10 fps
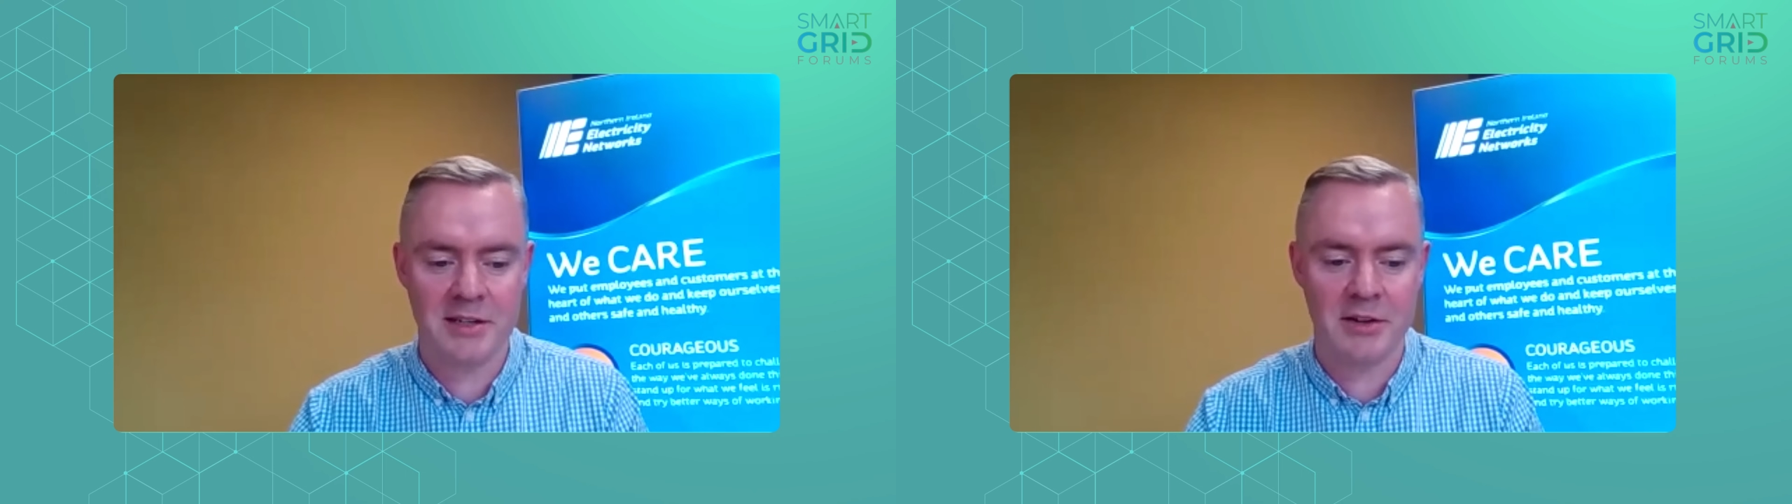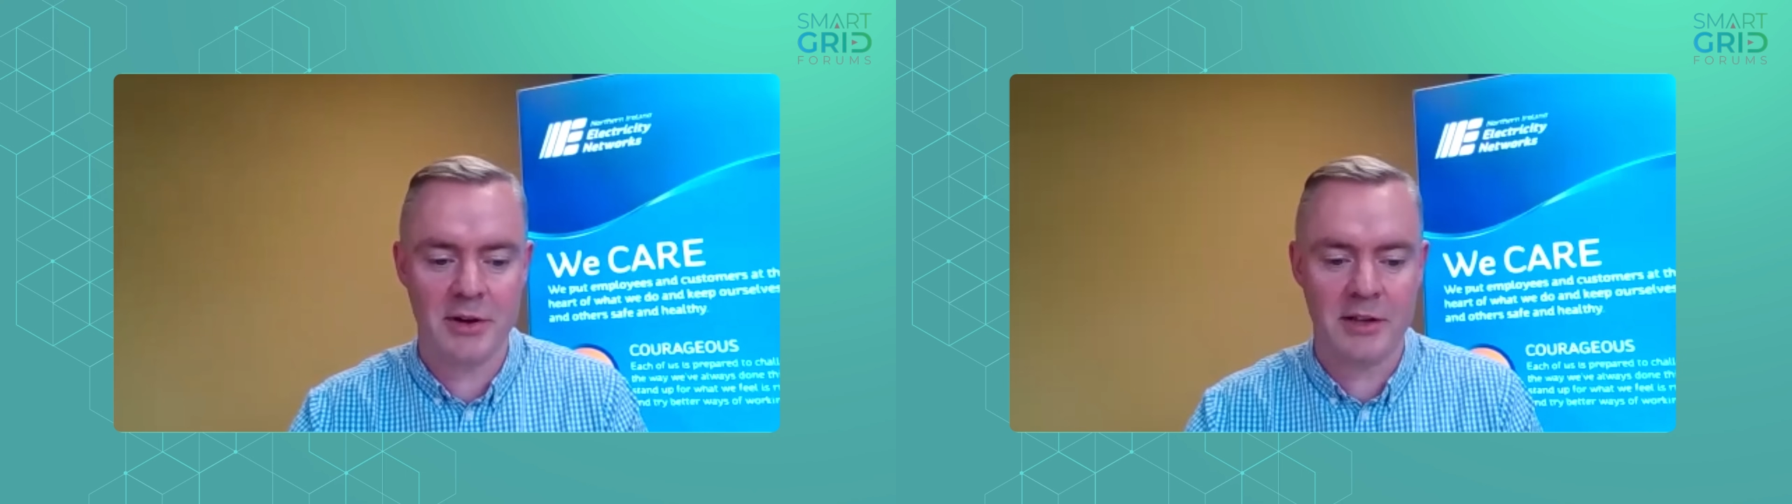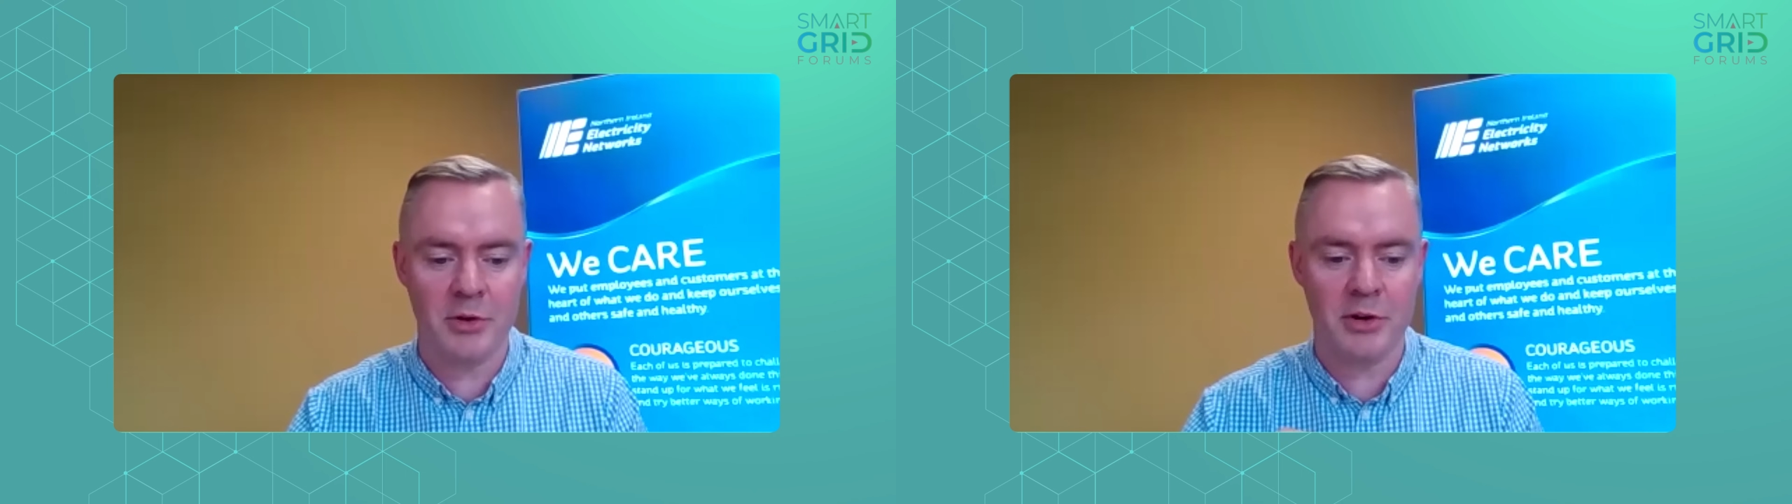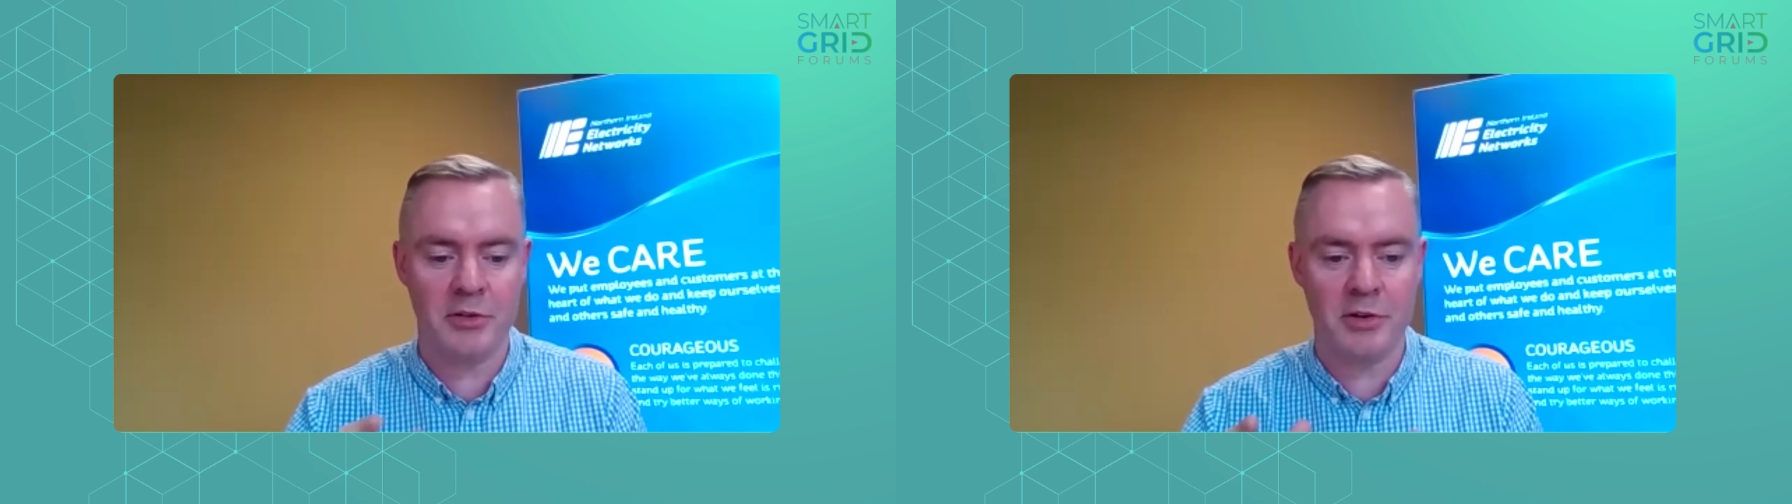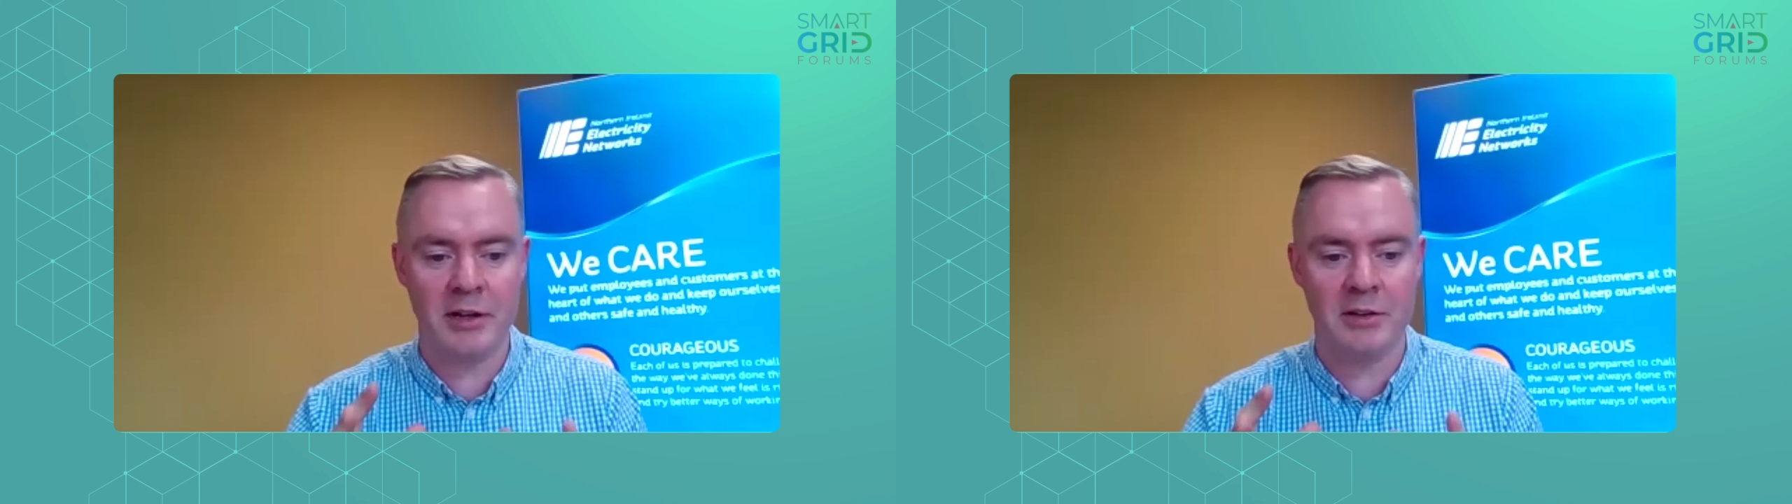You know, like we're at a
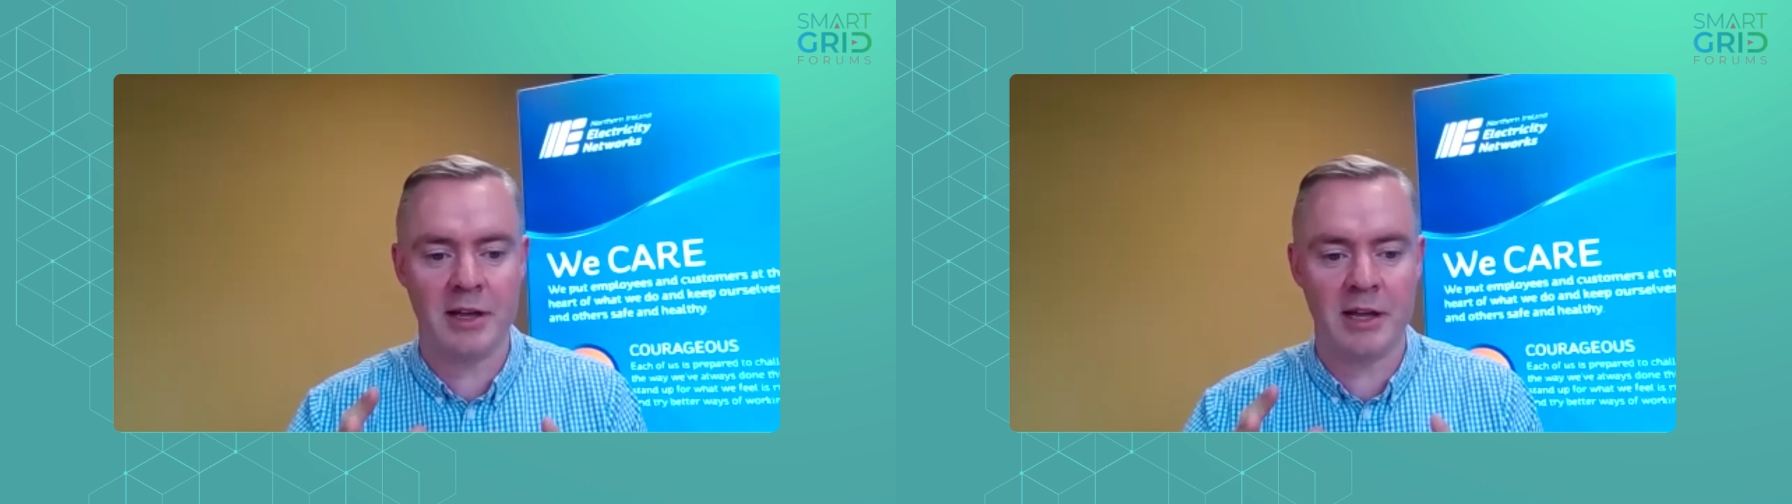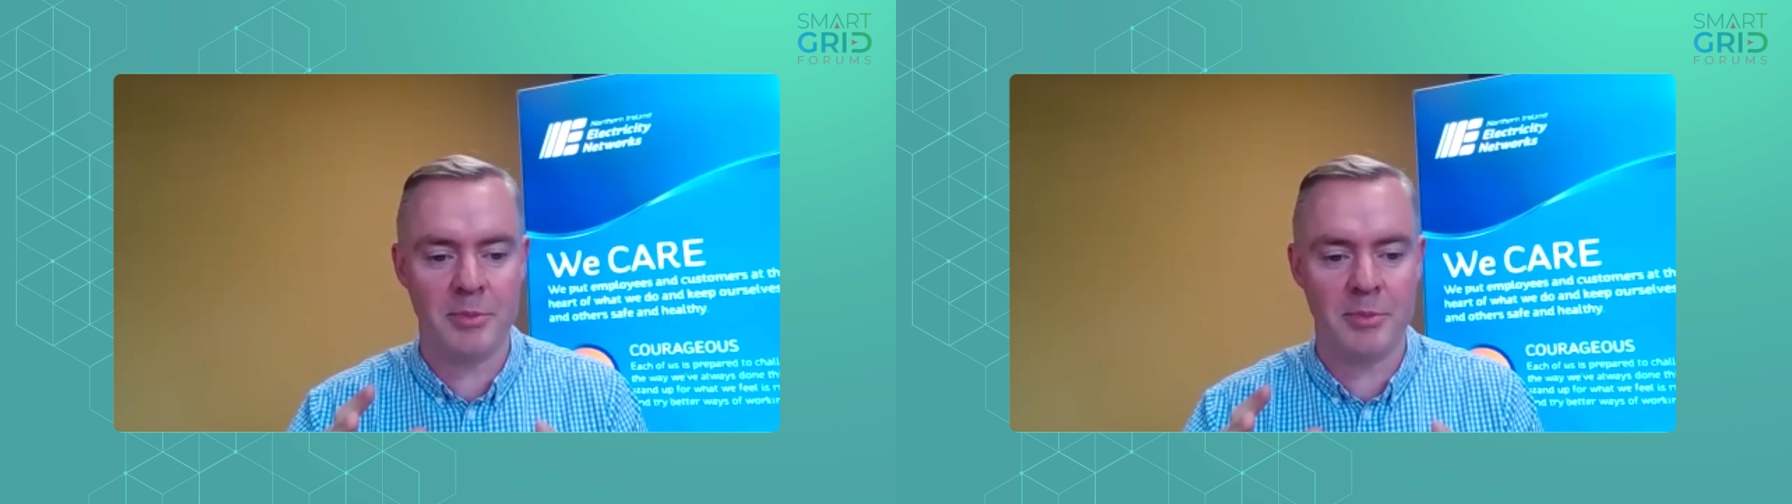real kind